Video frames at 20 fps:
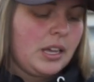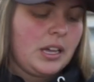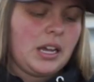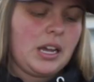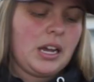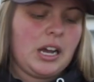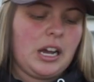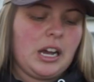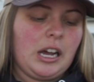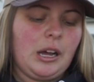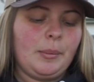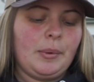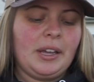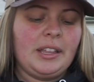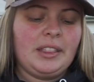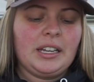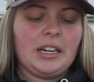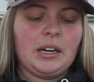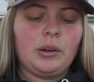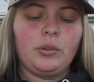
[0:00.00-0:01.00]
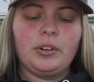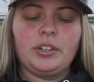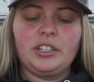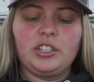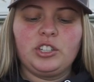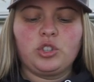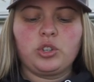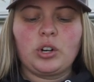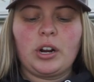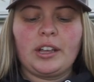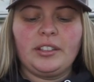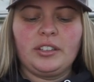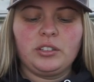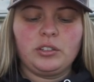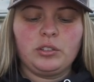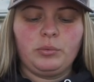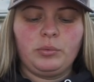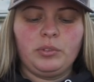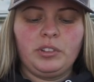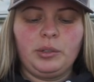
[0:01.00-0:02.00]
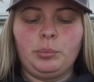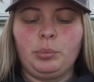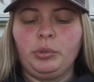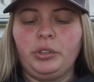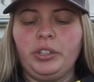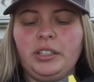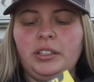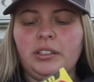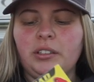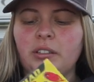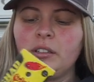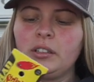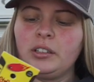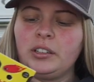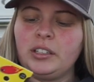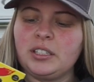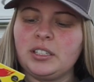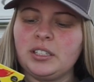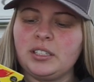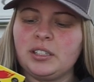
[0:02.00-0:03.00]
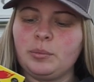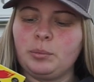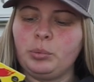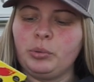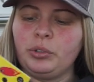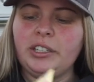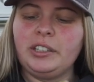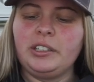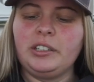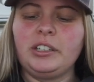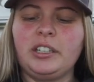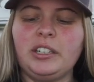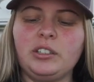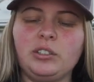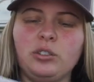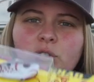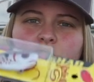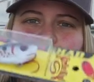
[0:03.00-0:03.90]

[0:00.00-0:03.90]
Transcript: And then I wanted to try this one with the bleeding. This is the bleeding gizzard